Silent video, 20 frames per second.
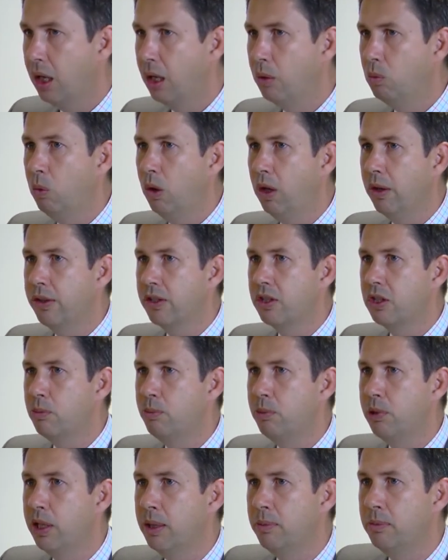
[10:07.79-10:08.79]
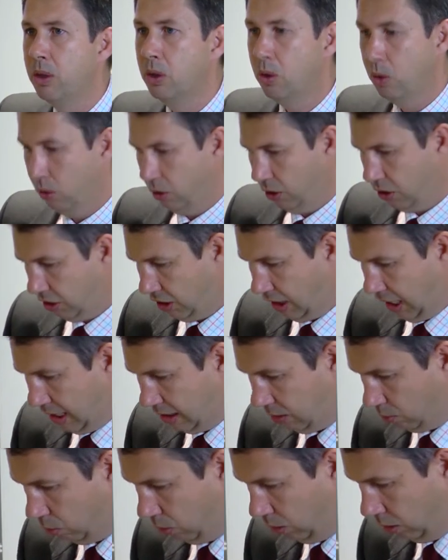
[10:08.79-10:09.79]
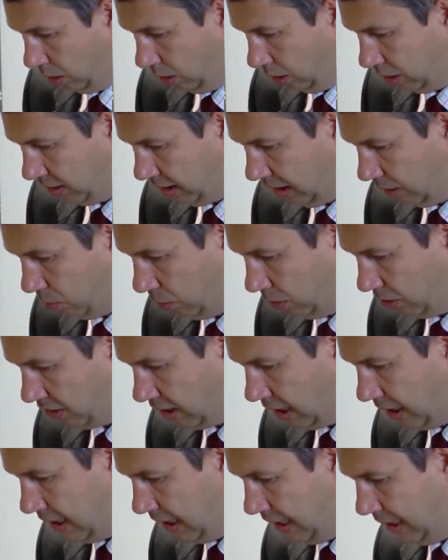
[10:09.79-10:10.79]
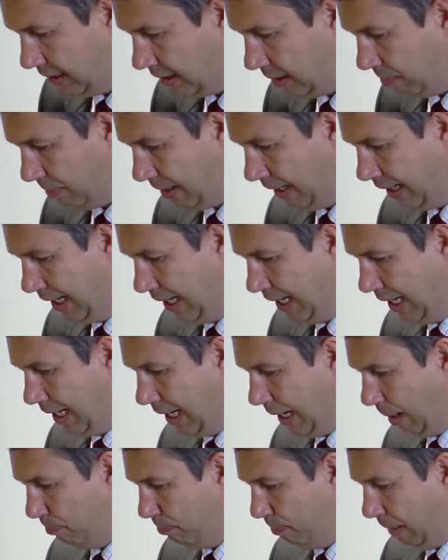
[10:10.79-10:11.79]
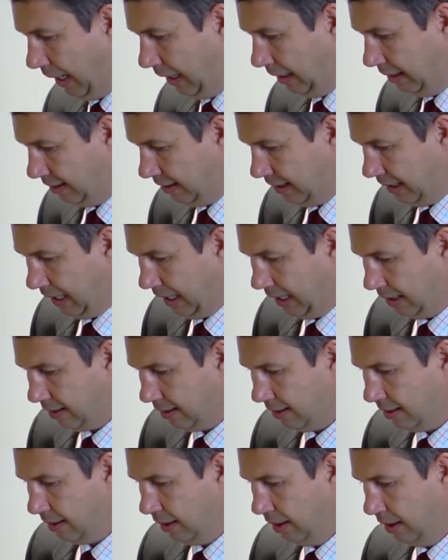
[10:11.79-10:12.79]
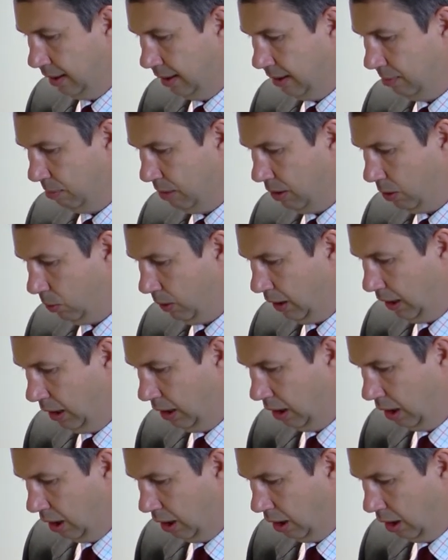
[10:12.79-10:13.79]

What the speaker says: And what the Supreme Court says said was there needs to be a balancing exercise between,